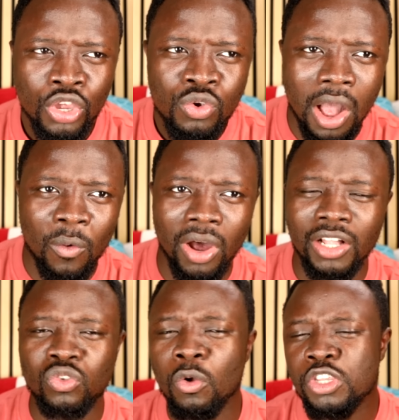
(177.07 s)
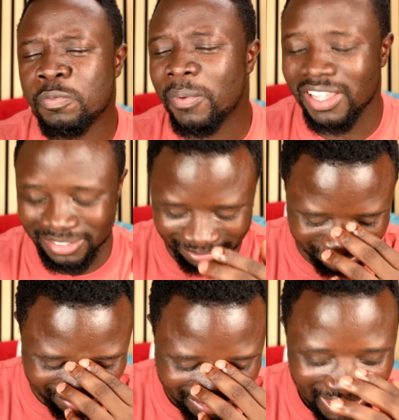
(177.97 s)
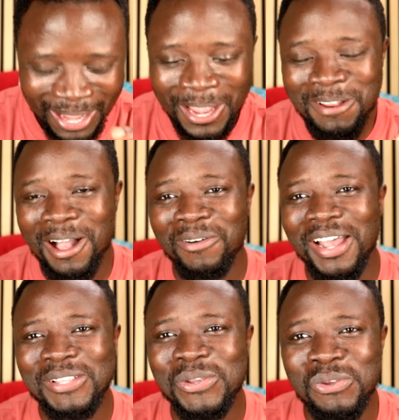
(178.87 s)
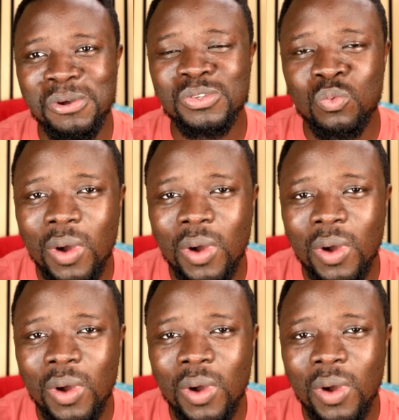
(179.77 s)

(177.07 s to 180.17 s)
You are going to you are going to use